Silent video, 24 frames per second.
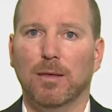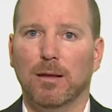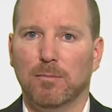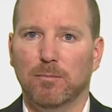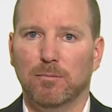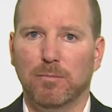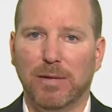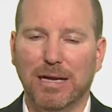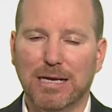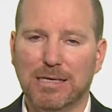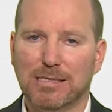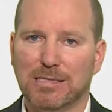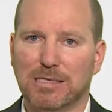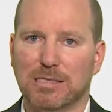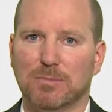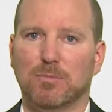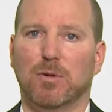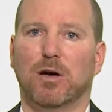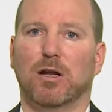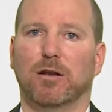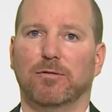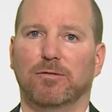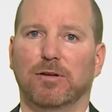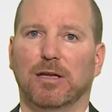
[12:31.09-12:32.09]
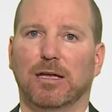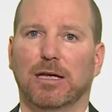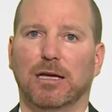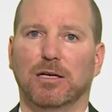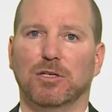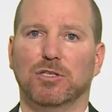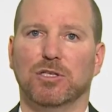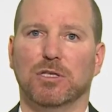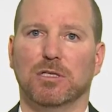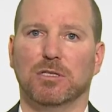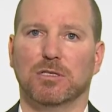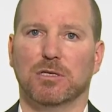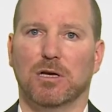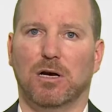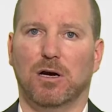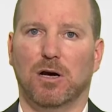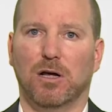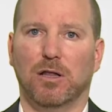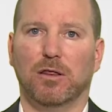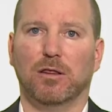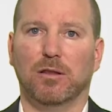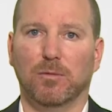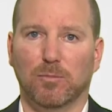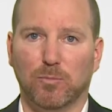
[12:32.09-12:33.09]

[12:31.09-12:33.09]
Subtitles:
makes his modifications on the